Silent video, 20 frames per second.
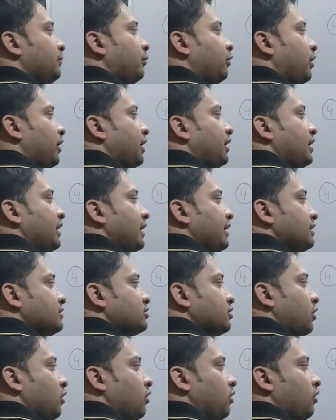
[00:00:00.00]
point
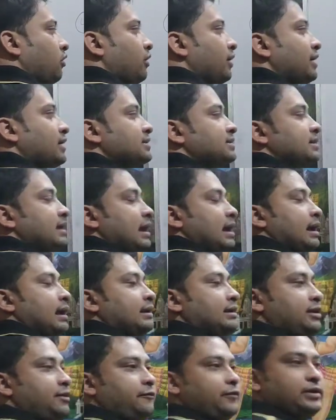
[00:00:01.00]
is always
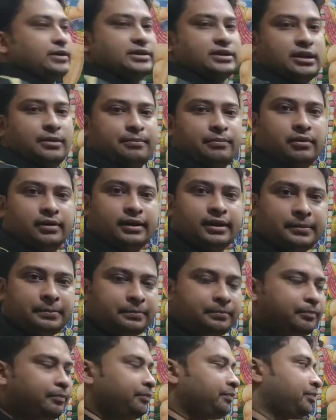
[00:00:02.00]
depends
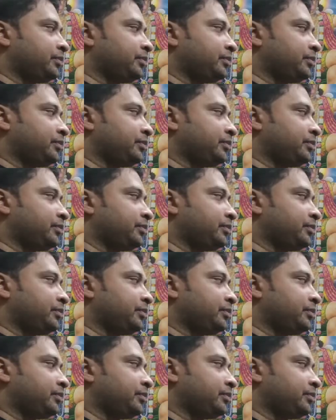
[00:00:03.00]
upon